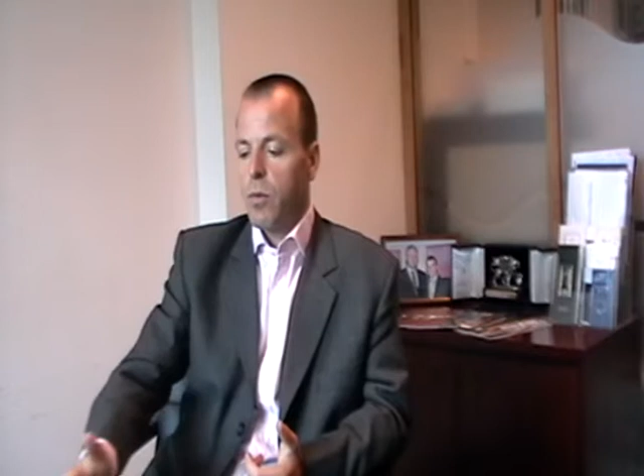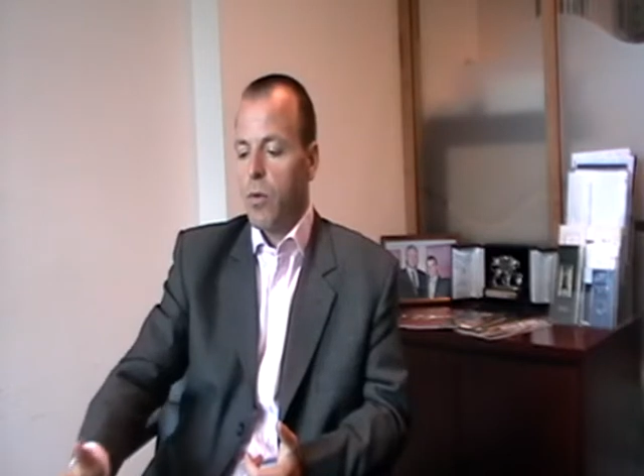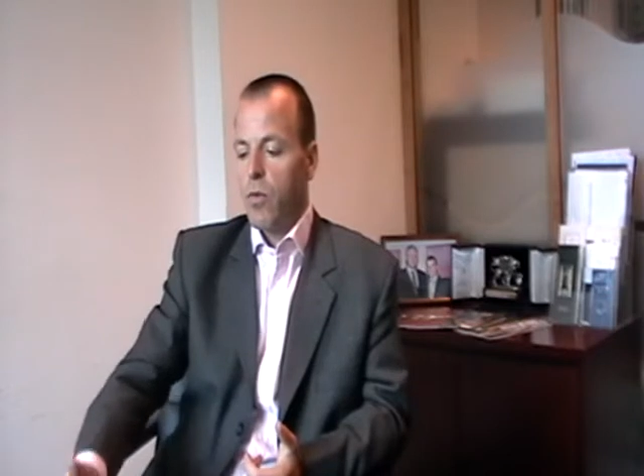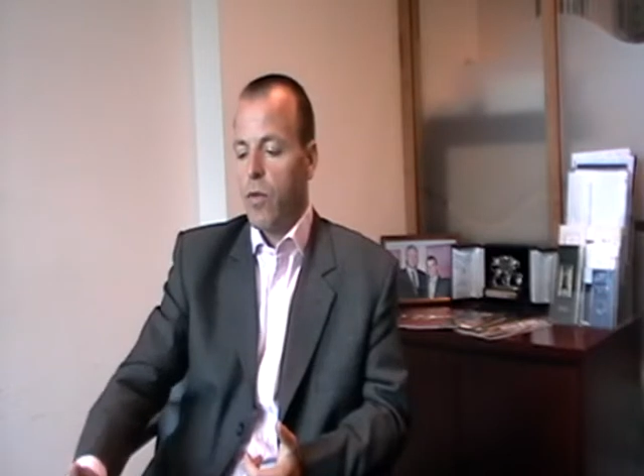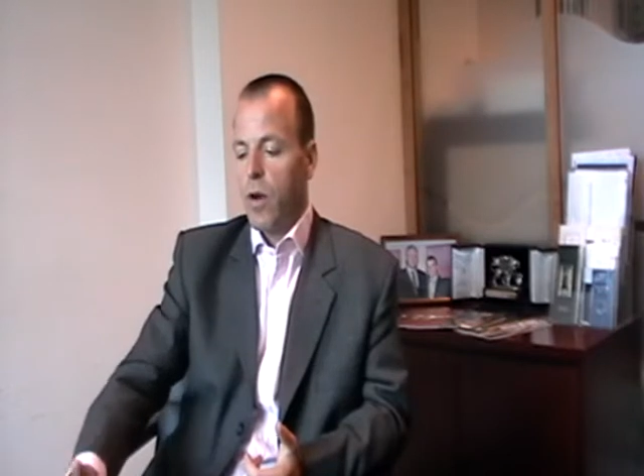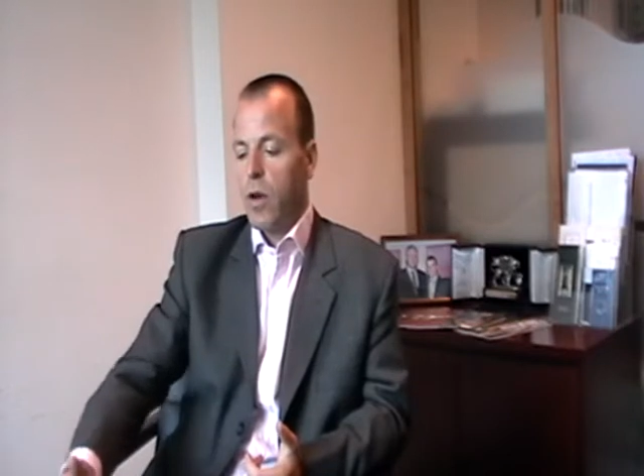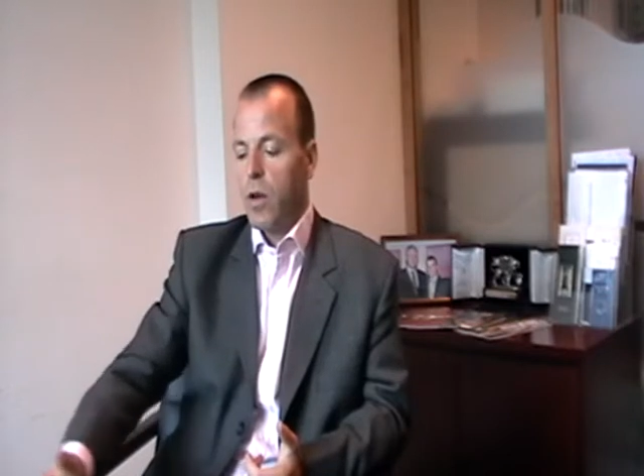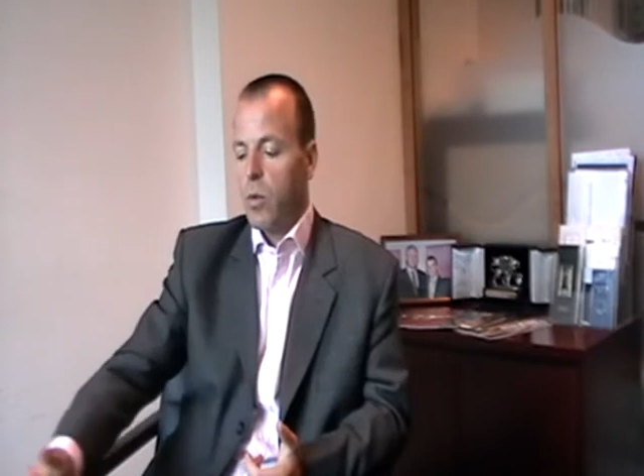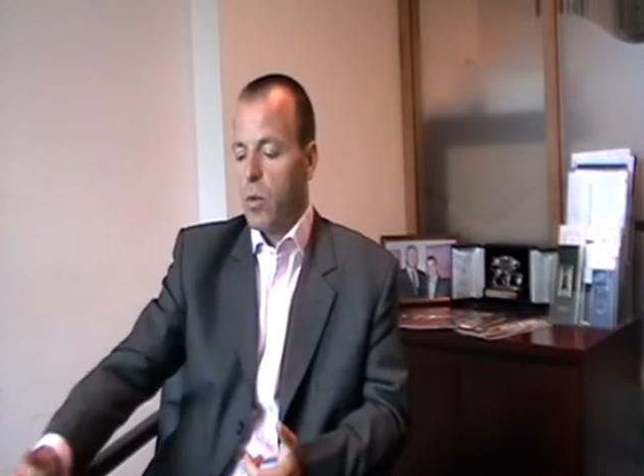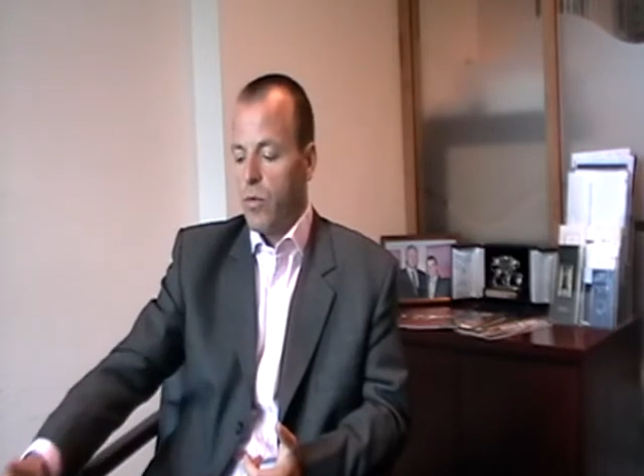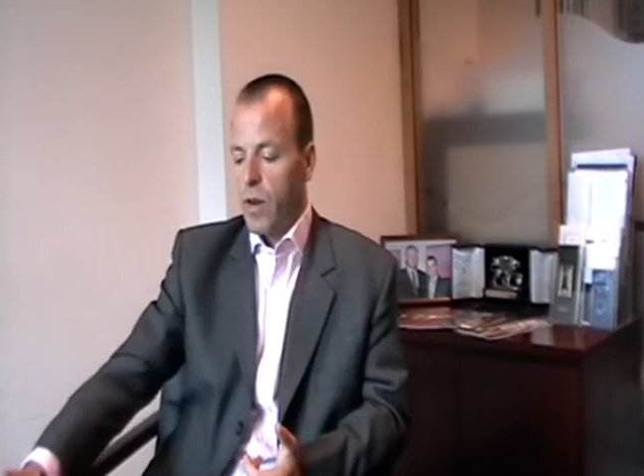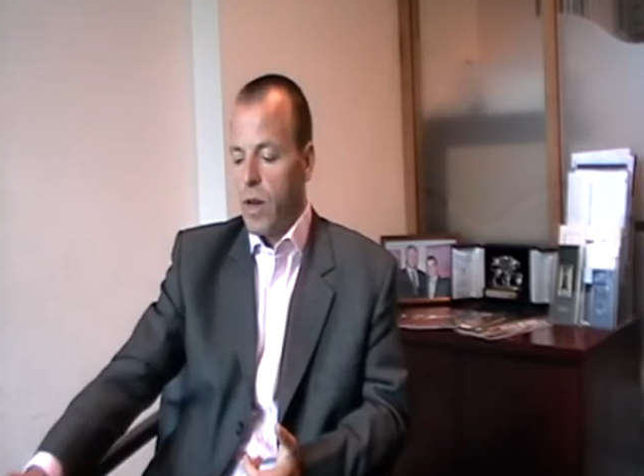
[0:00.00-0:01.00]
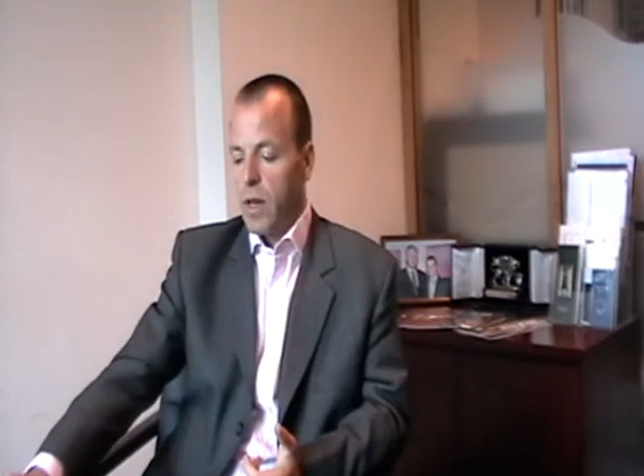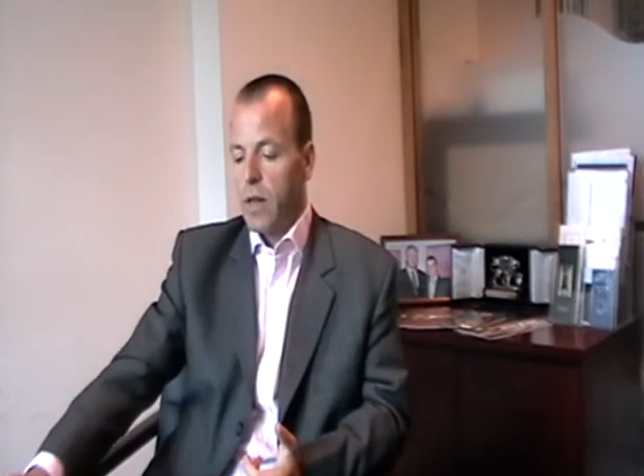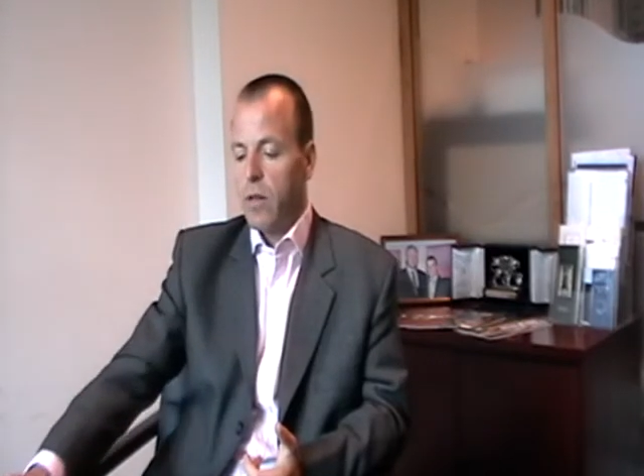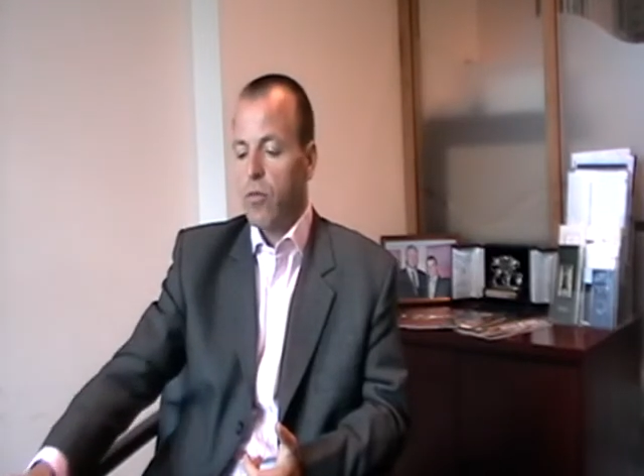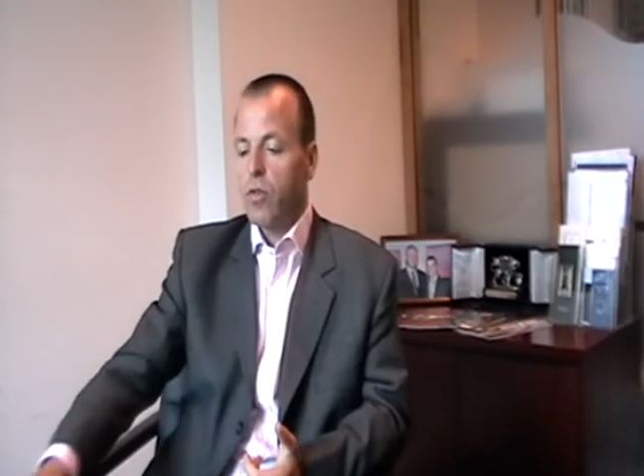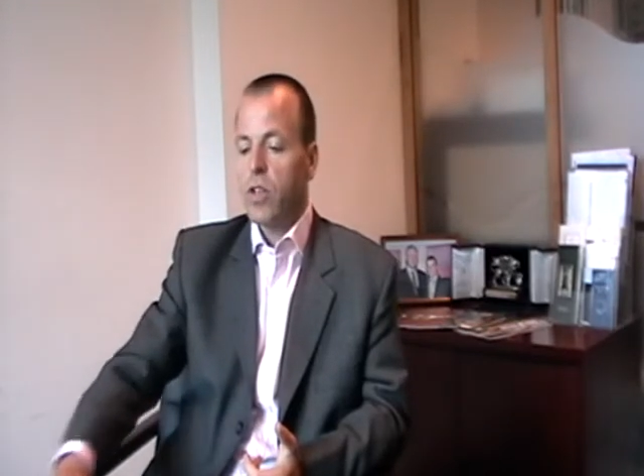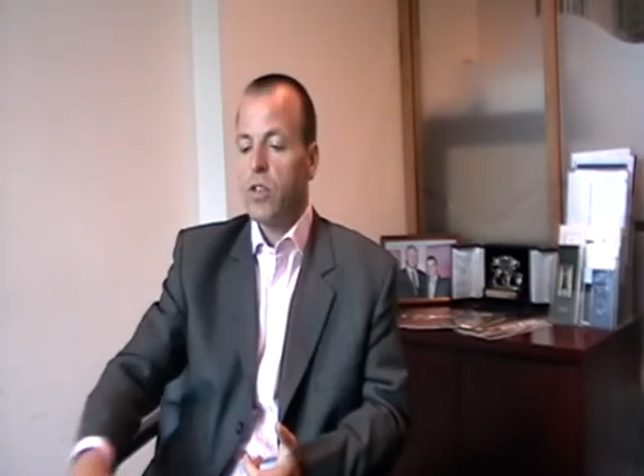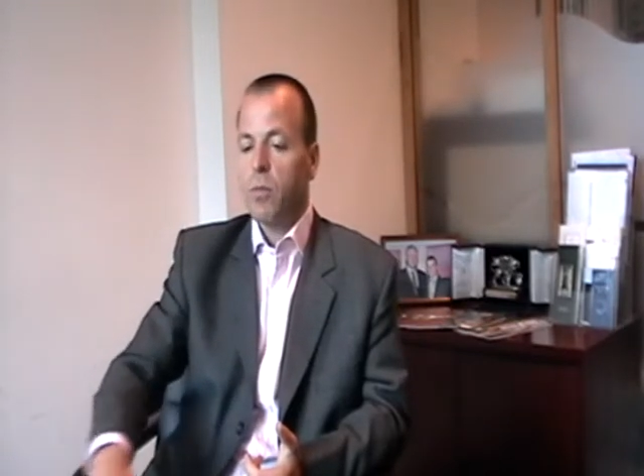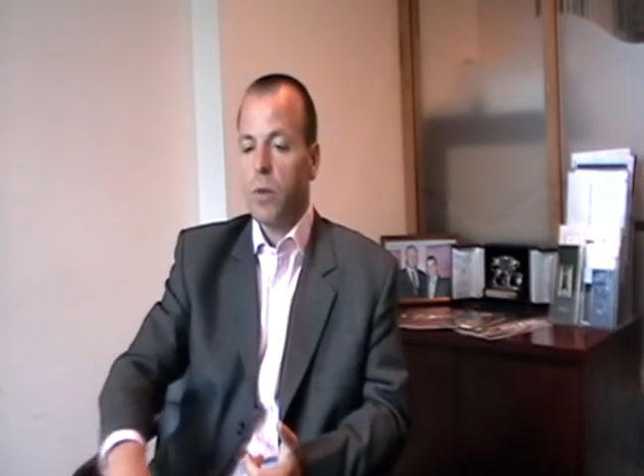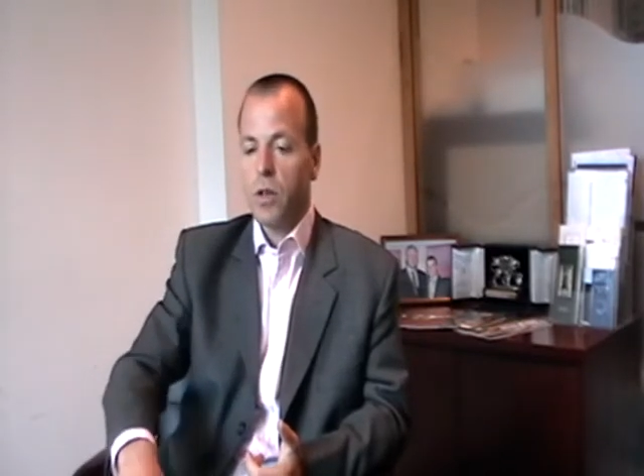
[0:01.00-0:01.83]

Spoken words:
portfolio with very little risk,